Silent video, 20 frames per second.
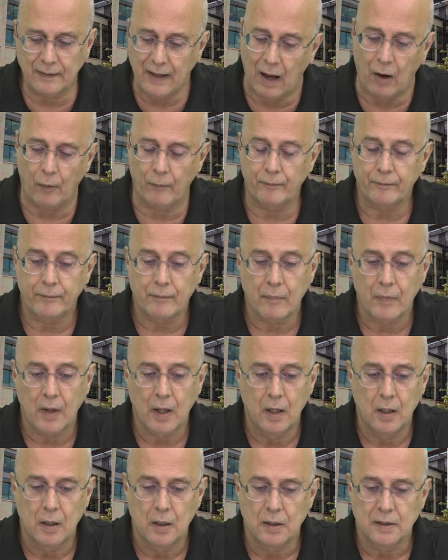Now,
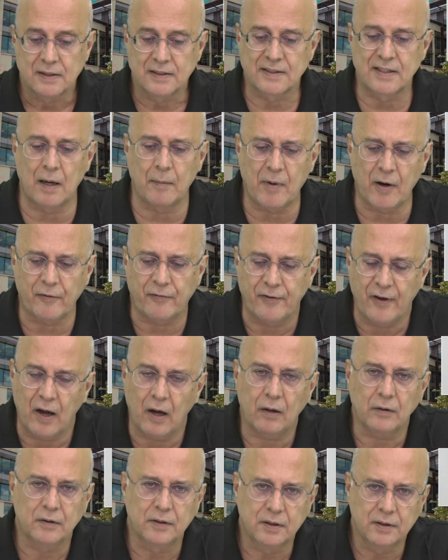
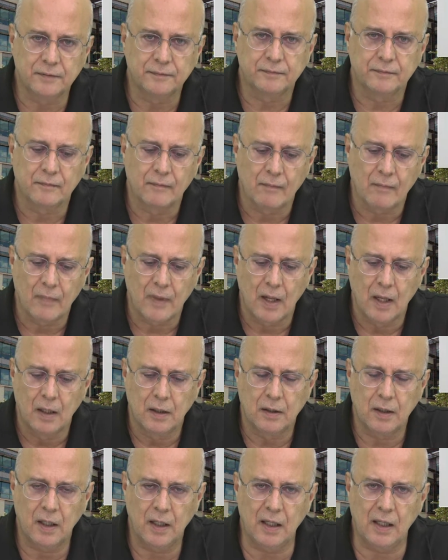Summerfeld,
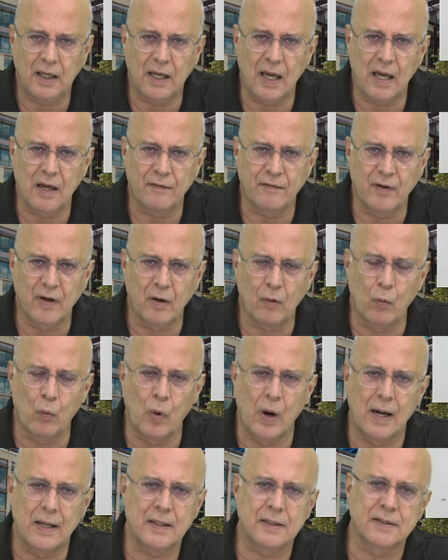he gave it
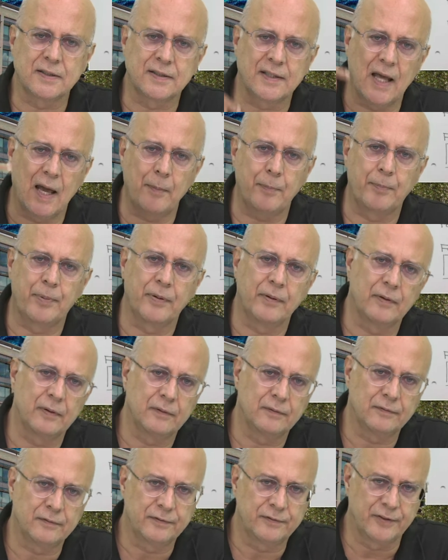one step
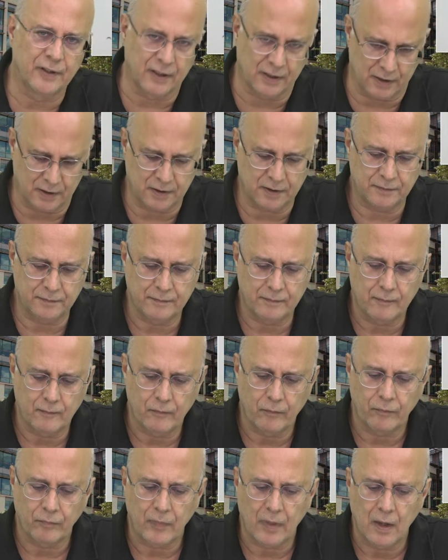further.
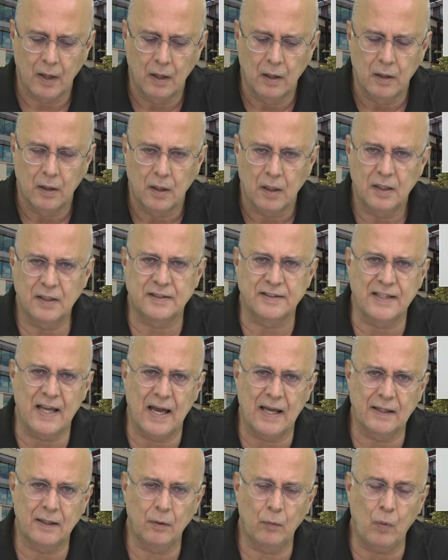He
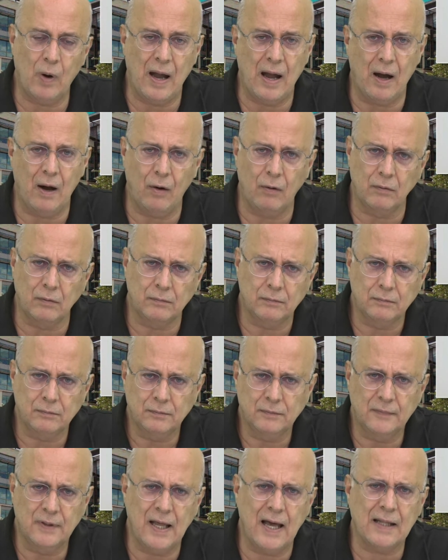said, well,
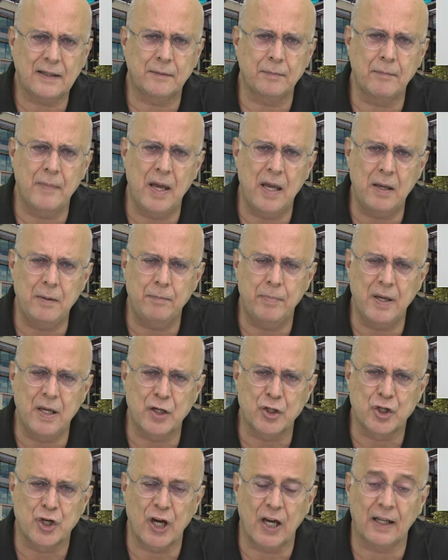that may
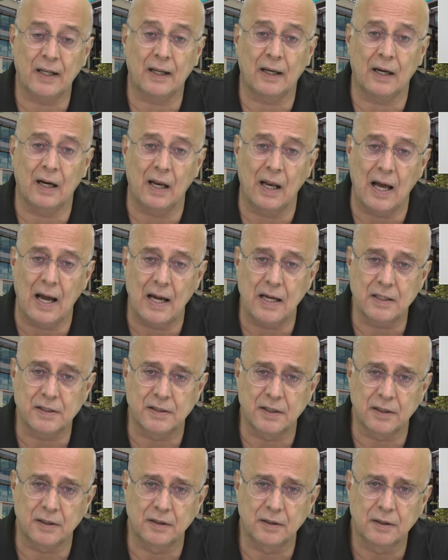be
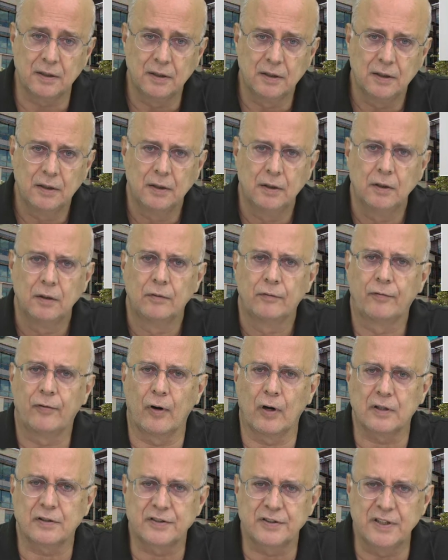generalized
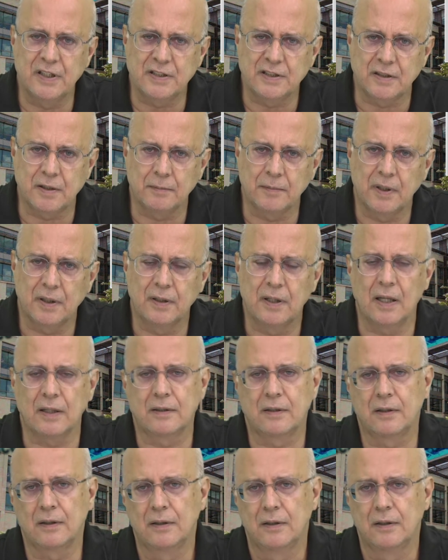for a system that